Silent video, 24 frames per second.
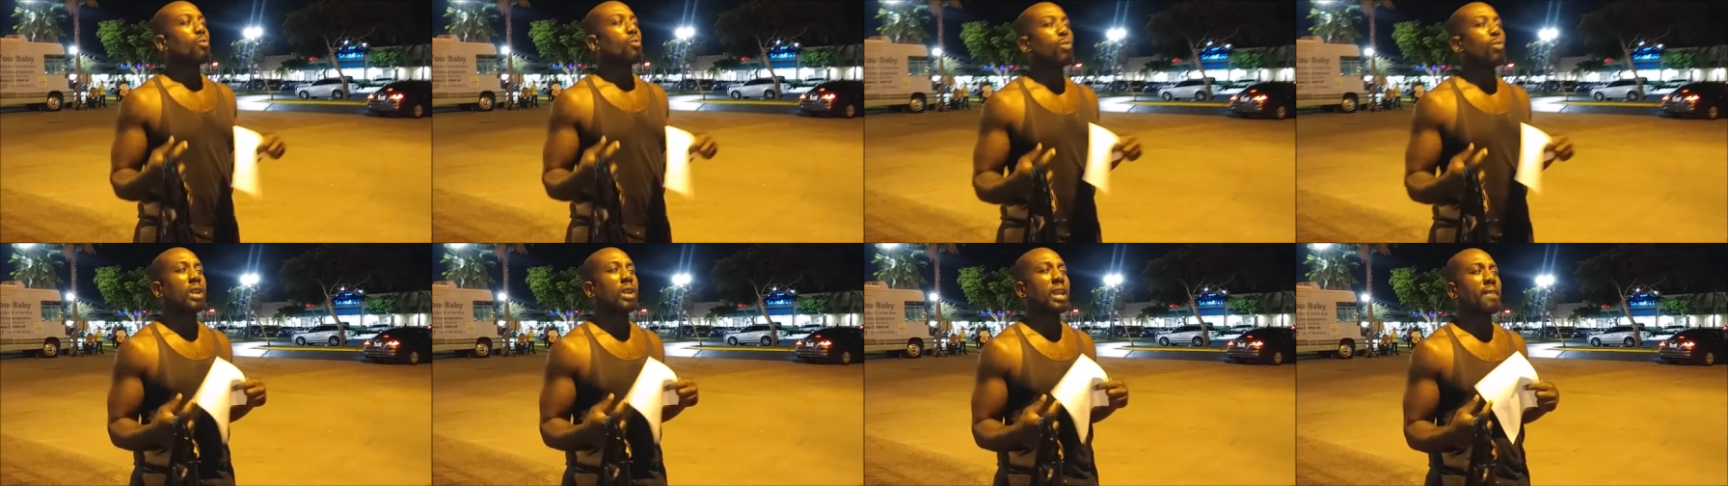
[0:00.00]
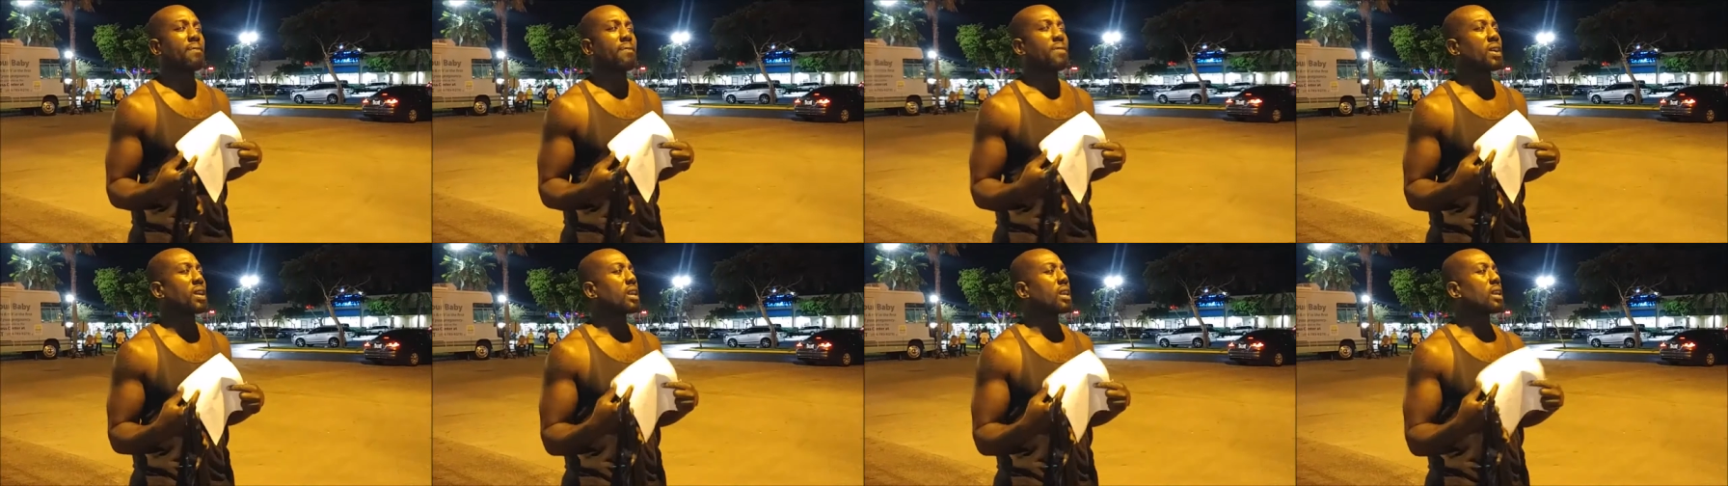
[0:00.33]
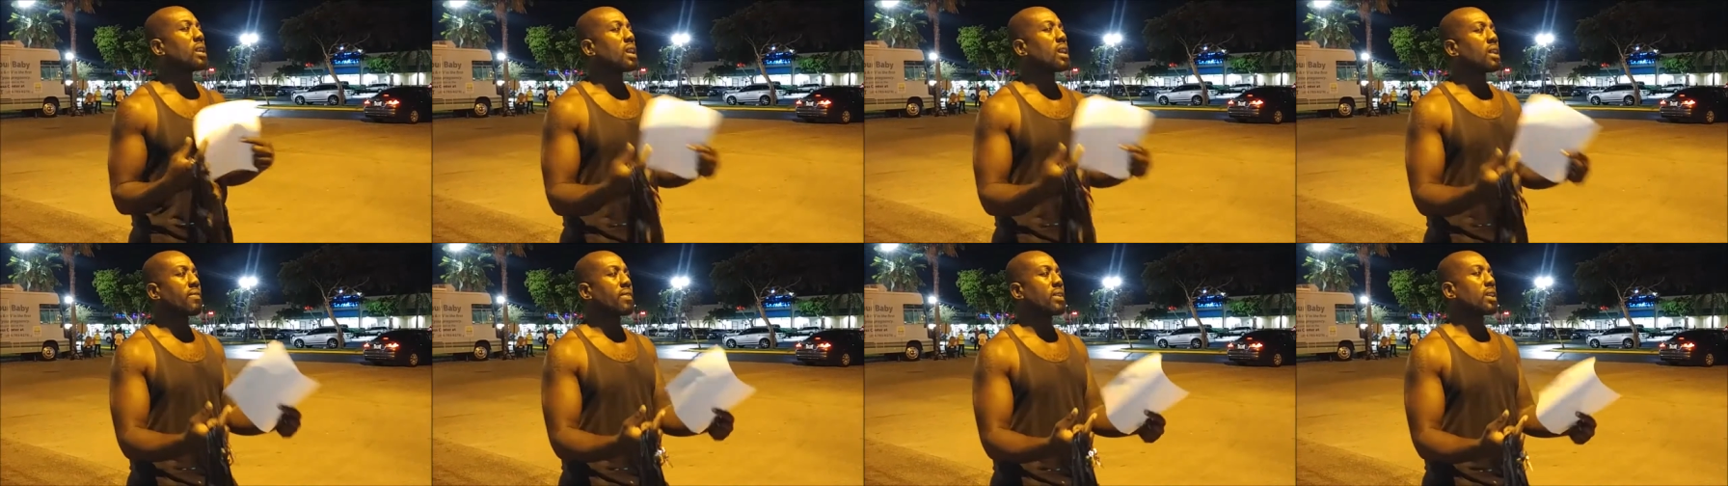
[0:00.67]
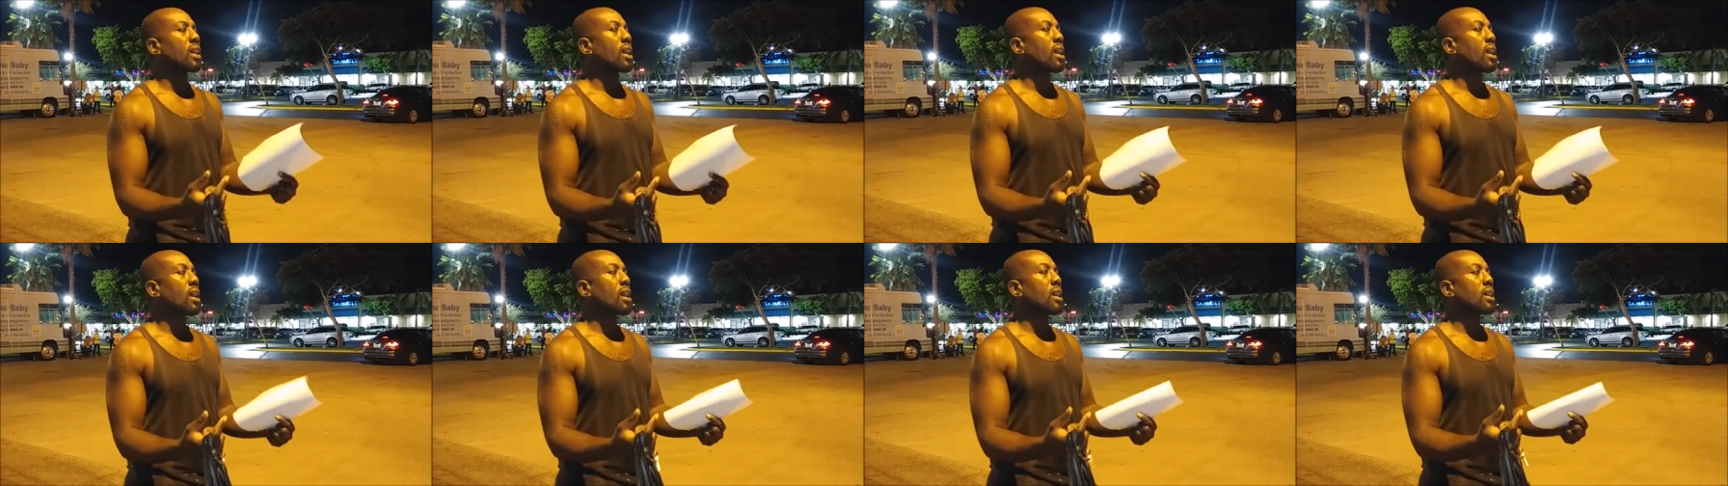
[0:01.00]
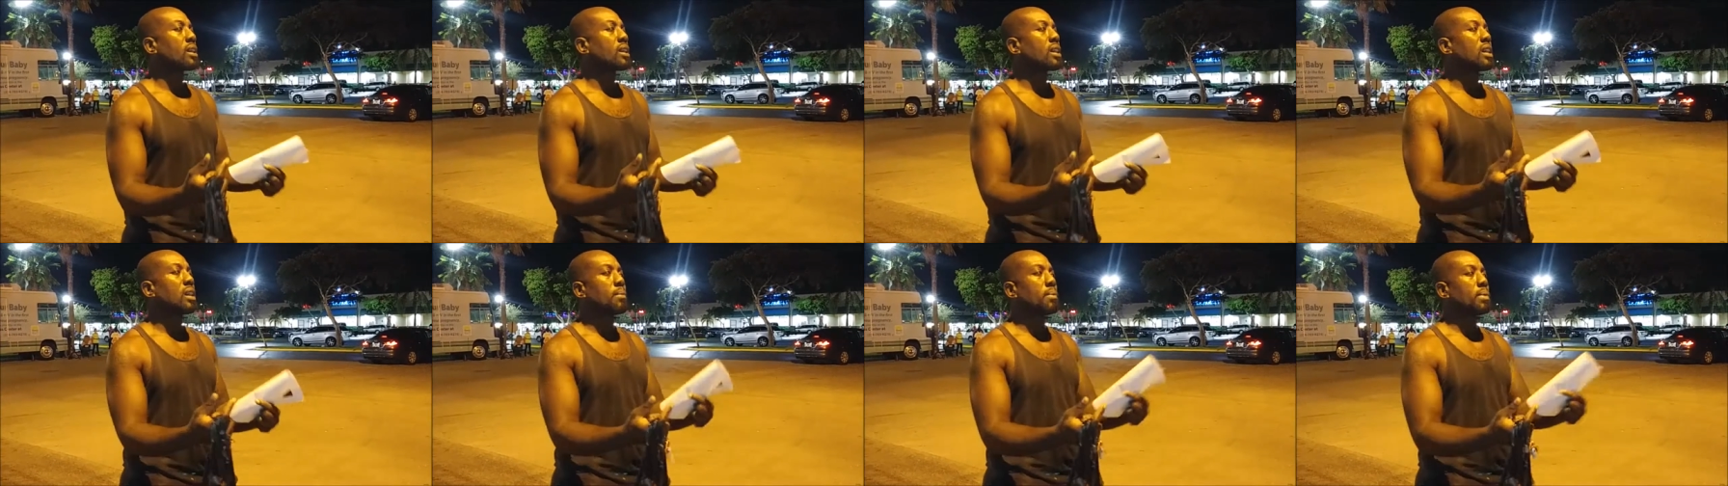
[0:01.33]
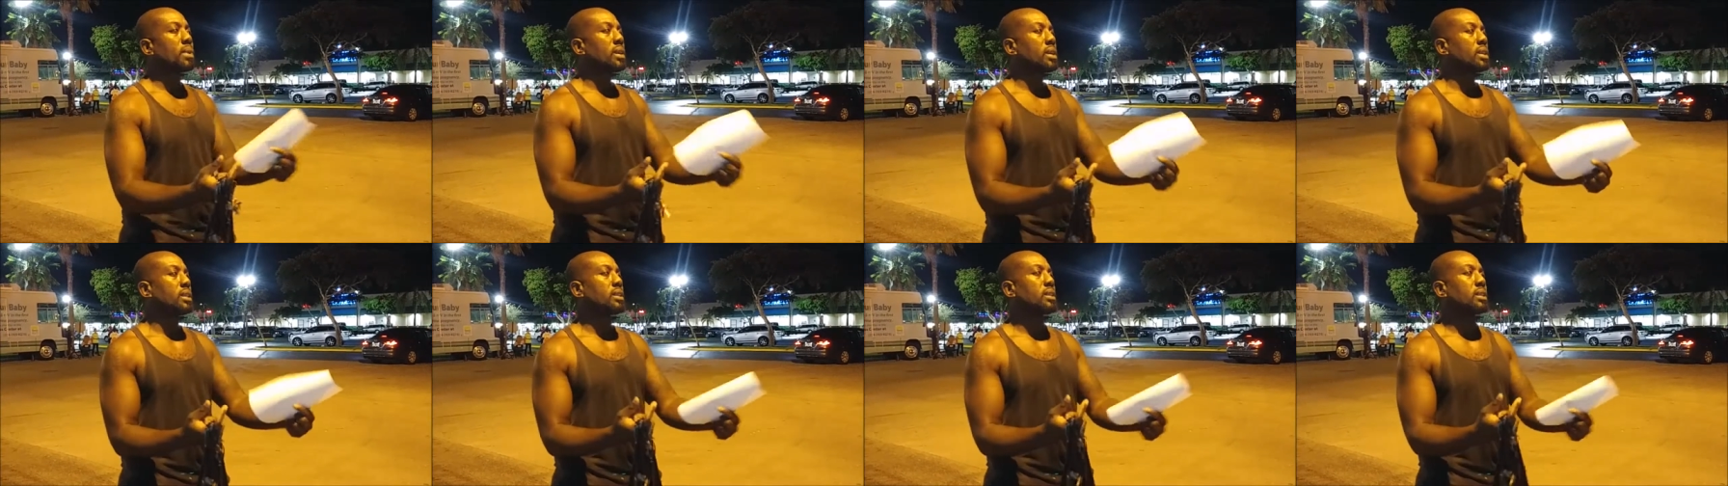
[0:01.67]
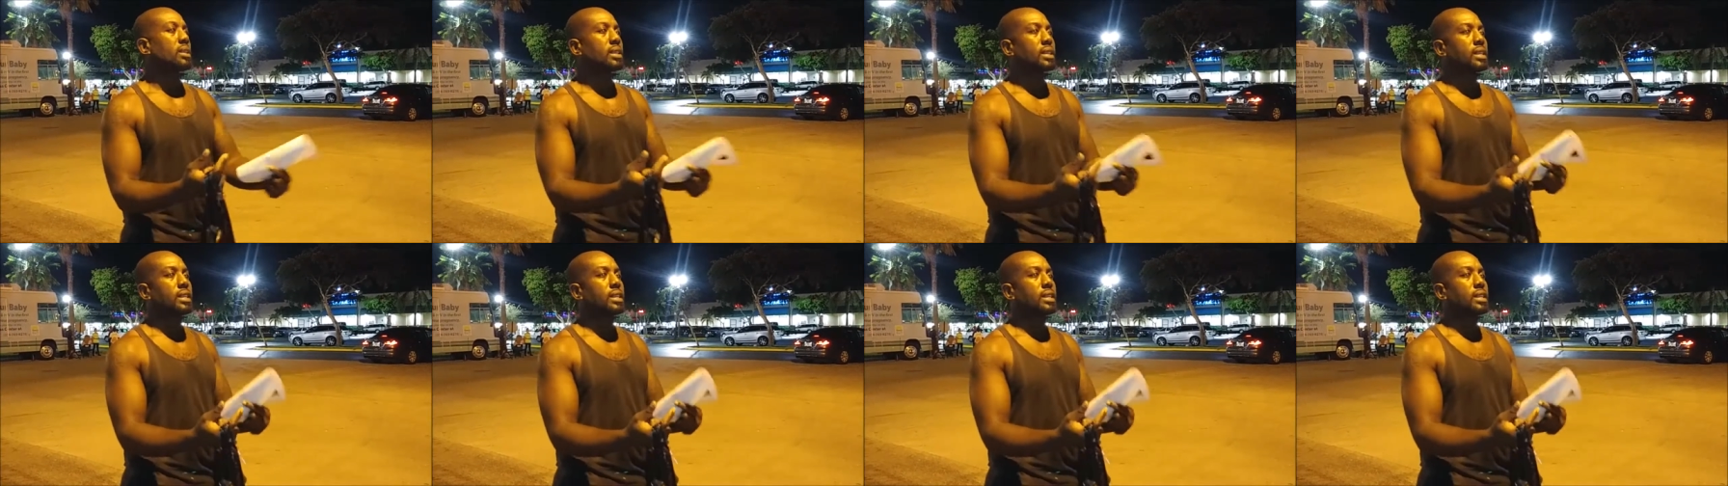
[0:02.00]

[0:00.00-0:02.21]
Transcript: Will I feel the love of God coming